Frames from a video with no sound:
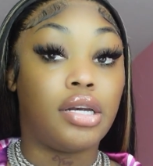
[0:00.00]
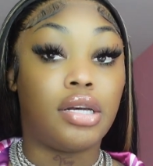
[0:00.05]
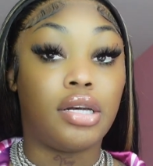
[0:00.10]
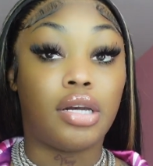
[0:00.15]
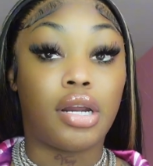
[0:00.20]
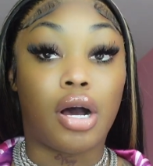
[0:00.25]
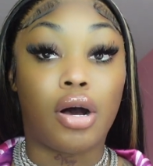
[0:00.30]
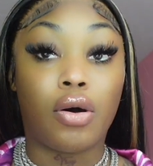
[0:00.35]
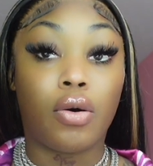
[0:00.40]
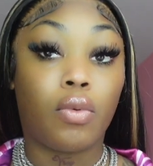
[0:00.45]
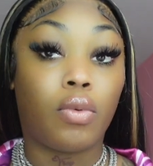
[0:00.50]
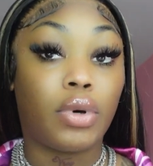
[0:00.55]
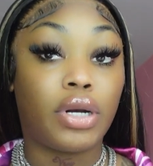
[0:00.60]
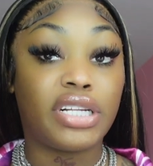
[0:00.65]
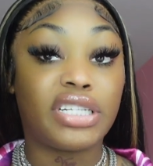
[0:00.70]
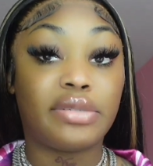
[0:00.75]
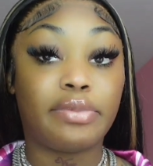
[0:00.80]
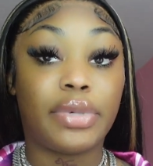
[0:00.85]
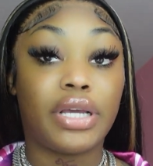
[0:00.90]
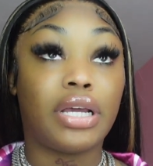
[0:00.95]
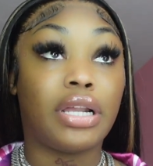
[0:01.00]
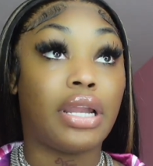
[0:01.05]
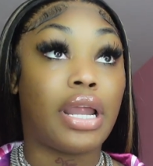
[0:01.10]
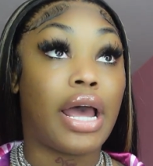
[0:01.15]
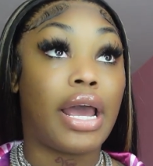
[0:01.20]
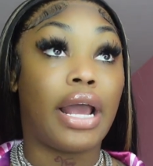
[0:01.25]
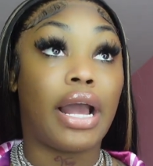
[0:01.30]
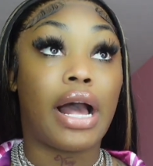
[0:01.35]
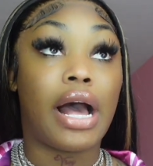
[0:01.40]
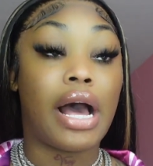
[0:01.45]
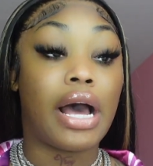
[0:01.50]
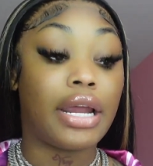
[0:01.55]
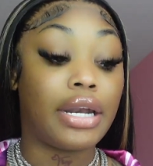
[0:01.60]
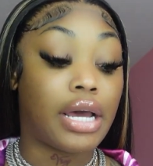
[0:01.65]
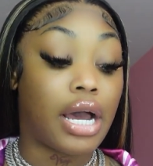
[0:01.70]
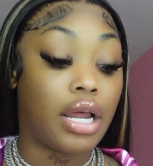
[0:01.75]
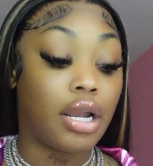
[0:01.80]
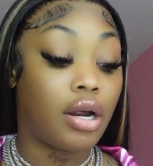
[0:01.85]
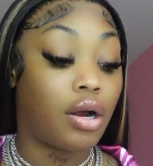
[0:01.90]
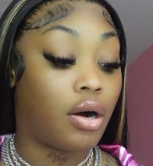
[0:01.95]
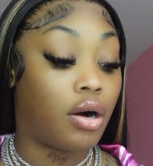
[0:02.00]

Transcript: don't want to spend like high dollar